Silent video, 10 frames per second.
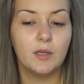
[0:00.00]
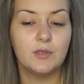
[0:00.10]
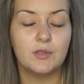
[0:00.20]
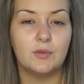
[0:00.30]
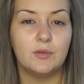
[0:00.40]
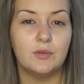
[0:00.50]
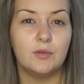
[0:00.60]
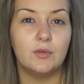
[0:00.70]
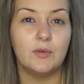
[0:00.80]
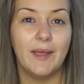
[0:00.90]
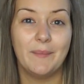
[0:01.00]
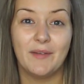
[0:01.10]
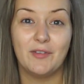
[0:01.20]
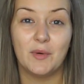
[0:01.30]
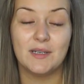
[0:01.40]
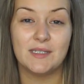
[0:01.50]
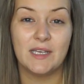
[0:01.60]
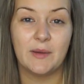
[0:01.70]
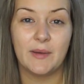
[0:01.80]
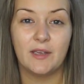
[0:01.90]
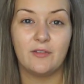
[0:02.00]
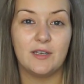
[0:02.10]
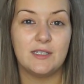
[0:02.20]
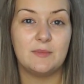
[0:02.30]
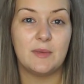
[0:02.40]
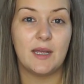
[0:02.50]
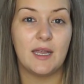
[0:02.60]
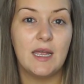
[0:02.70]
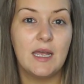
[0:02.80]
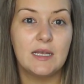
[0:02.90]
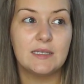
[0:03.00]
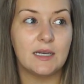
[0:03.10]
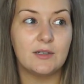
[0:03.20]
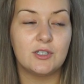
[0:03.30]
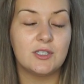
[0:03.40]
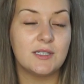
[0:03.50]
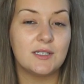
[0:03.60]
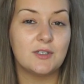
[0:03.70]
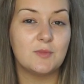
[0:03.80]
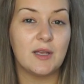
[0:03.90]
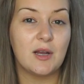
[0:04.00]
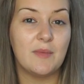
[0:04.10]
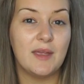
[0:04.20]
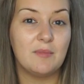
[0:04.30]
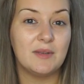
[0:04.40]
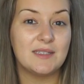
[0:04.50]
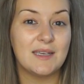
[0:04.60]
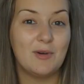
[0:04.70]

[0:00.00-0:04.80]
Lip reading: So yeah, if you want to see how I created my Sanderson sisters makeup, then please keep